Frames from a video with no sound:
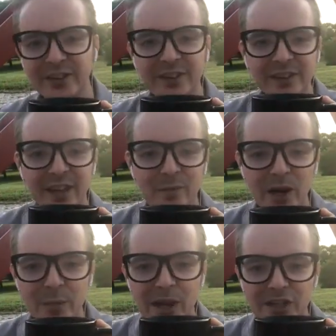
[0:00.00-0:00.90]
the
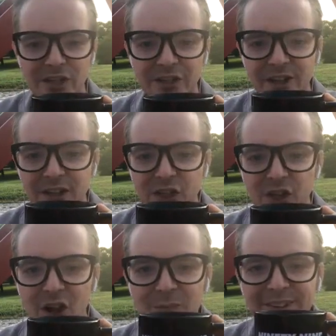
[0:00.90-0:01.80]

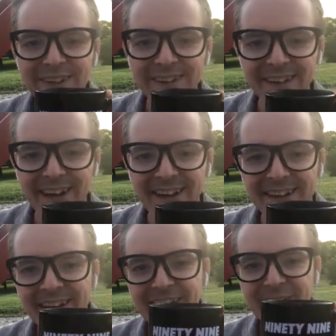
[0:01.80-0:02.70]
moneybadger.shop
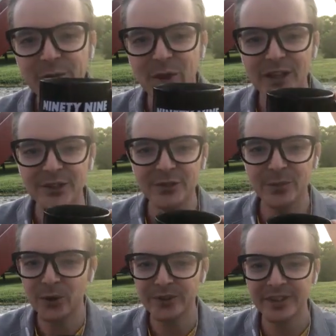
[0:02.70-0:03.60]
if you like to
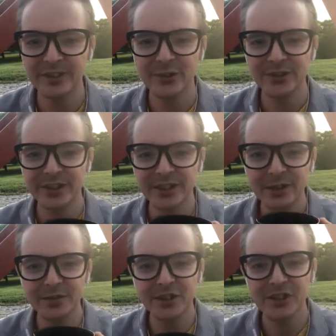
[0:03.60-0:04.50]
support the toxicity
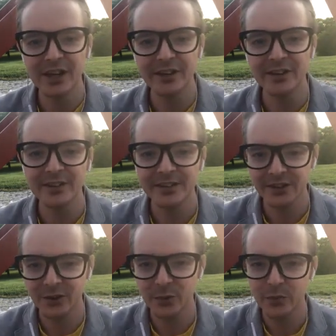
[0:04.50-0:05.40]
of the channel.
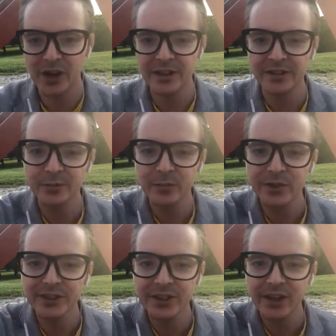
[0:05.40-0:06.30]
So, Brandon,
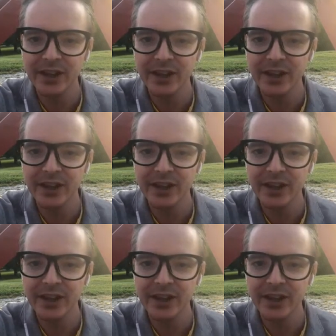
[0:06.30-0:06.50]
please go ahead.